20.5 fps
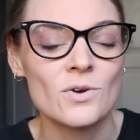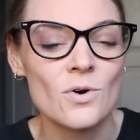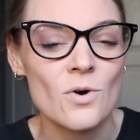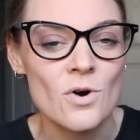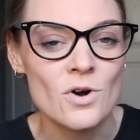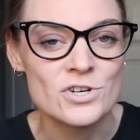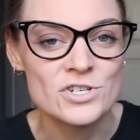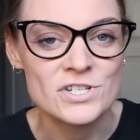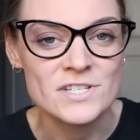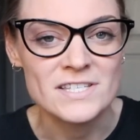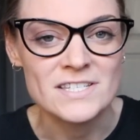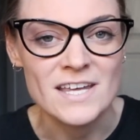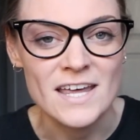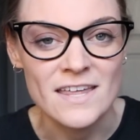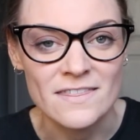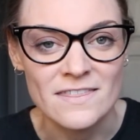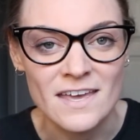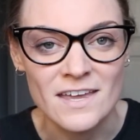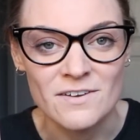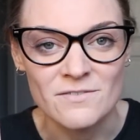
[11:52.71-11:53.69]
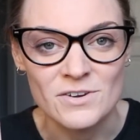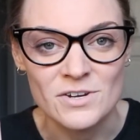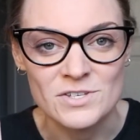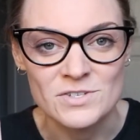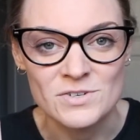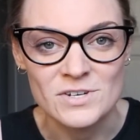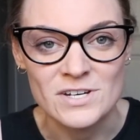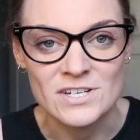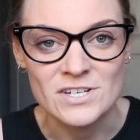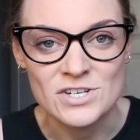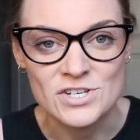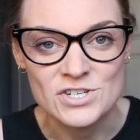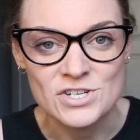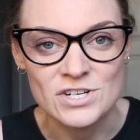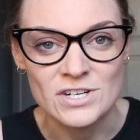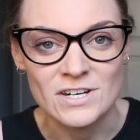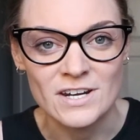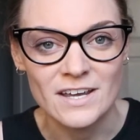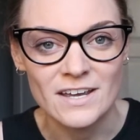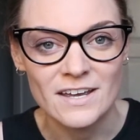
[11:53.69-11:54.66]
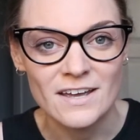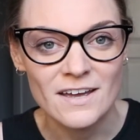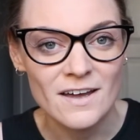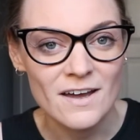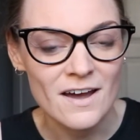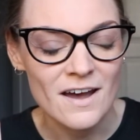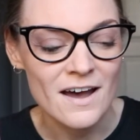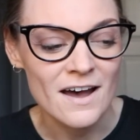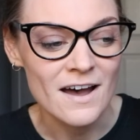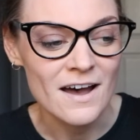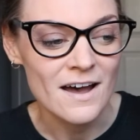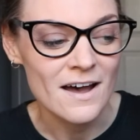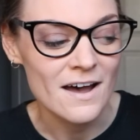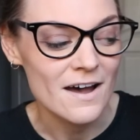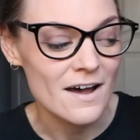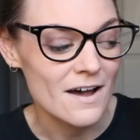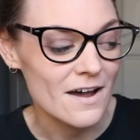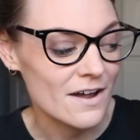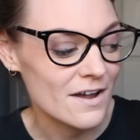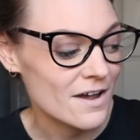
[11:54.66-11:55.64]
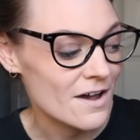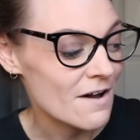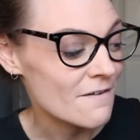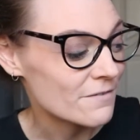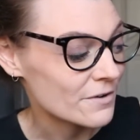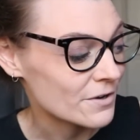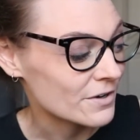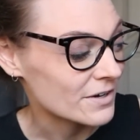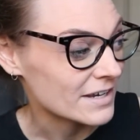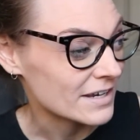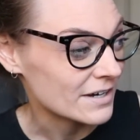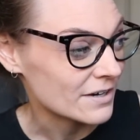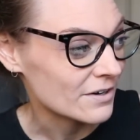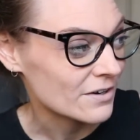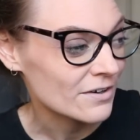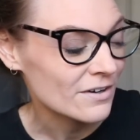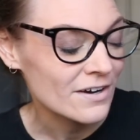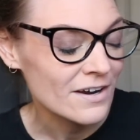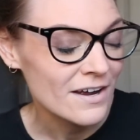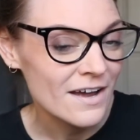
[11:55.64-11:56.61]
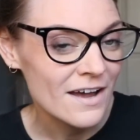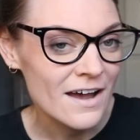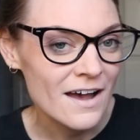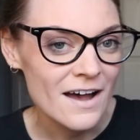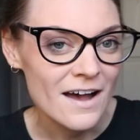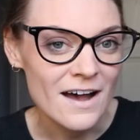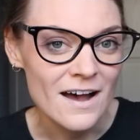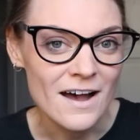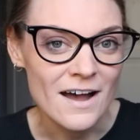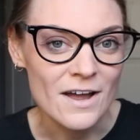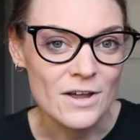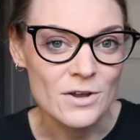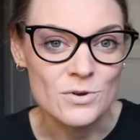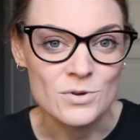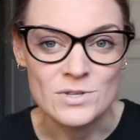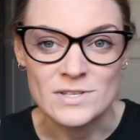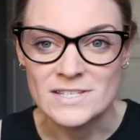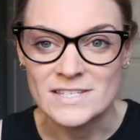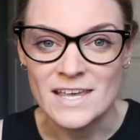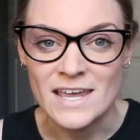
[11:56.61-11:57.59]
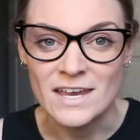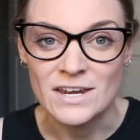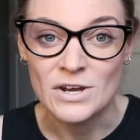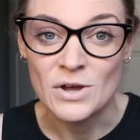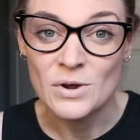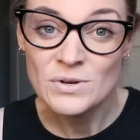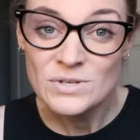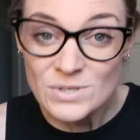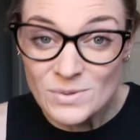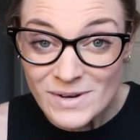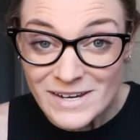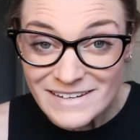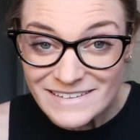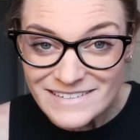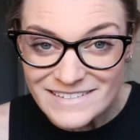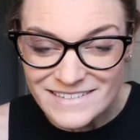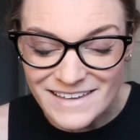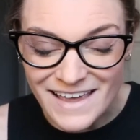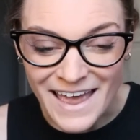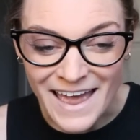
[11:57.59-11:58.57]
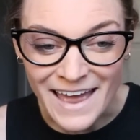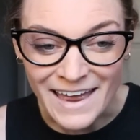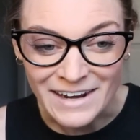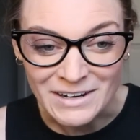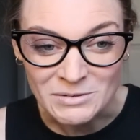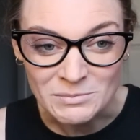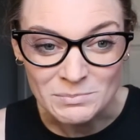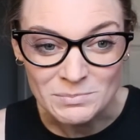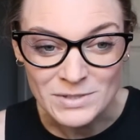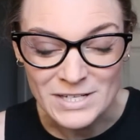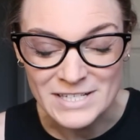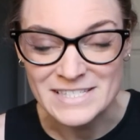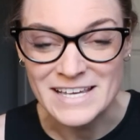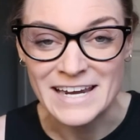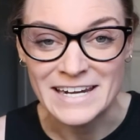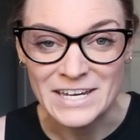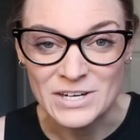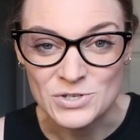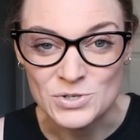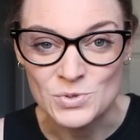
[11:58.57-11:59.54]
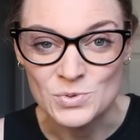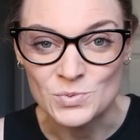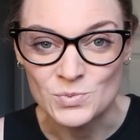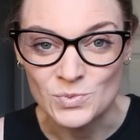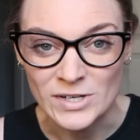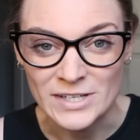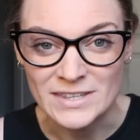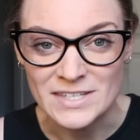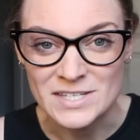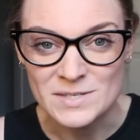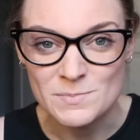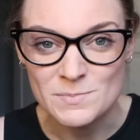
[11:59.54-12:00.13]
gorgeous 10th anniversary edition cover here. I couldn't say no to it, and plus I need to read this